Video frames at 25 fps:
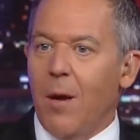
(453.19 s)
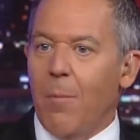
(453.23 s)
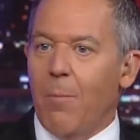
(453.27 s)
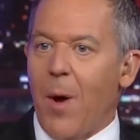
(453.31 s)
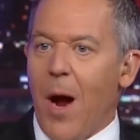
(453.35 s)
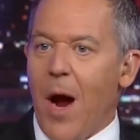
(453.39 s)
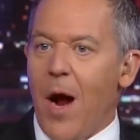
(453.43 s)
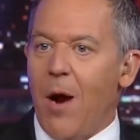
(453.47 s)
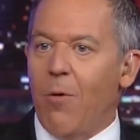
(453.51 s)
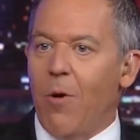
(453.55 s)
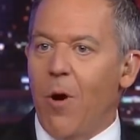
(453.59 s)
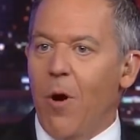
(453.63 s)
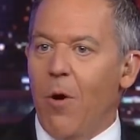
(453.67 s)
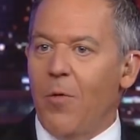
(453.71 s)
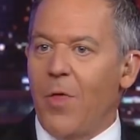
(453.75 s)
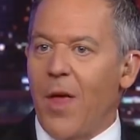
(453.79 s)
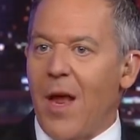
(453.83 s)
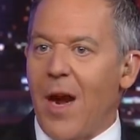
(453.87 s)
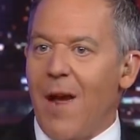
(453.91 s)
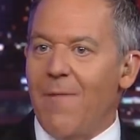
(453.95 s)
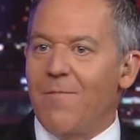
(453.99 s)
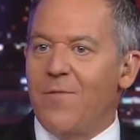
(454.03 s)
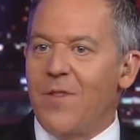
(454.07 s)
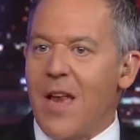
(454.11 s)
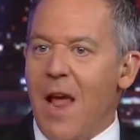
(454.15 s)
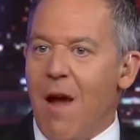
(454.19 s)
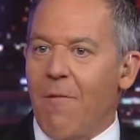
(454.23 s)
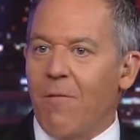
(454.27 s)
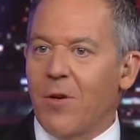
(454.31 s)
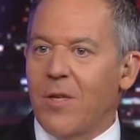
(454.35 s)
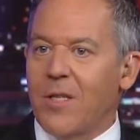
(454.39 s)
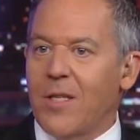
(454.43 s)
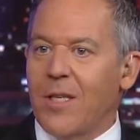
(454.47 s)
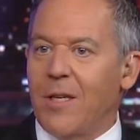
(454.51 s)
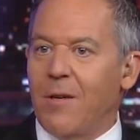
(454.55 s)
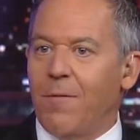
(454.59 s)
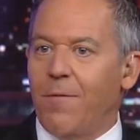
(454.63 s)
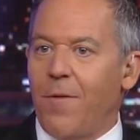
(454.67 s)
Mm-hmm. Pyro, that I've never
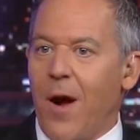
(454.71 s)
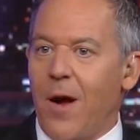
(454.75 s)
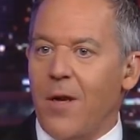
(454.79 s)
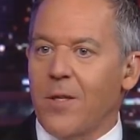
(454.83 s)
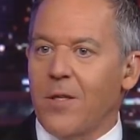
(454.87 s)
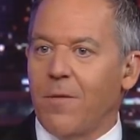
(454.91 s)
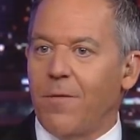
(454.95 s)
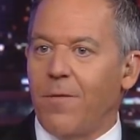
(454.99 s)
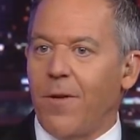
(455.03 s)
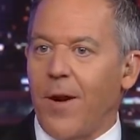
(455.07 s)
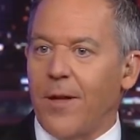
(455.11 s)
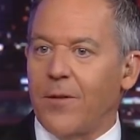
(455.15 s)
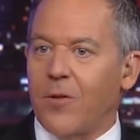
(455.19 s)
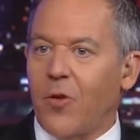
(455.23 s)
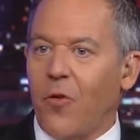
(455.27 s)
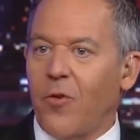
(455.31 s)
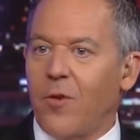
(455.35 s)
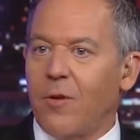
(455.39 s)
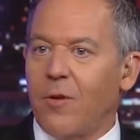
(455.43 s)
seen Fox and Friends.